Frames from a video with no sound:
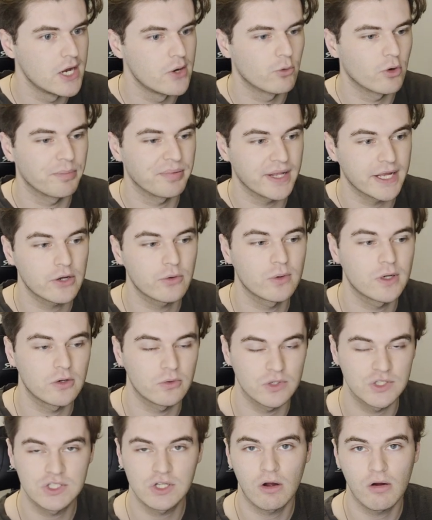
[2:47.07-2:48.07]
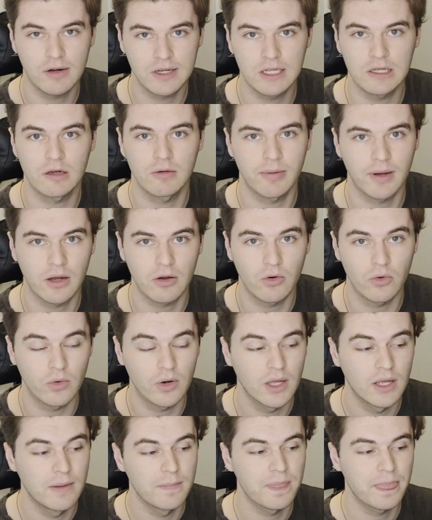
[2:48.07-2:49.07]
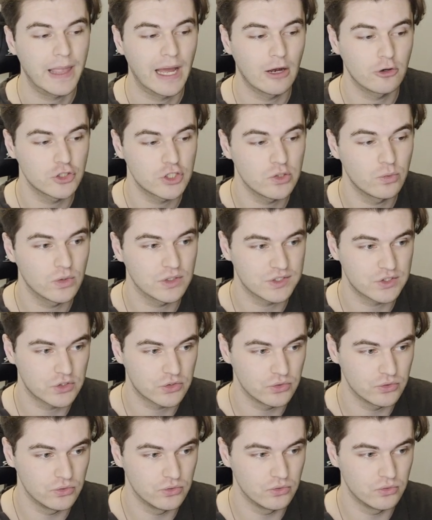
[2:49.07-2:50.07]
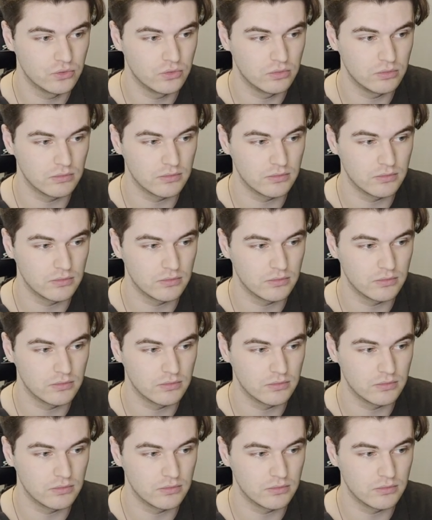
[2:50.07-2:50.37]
where Black Widow is talking about how she wants to,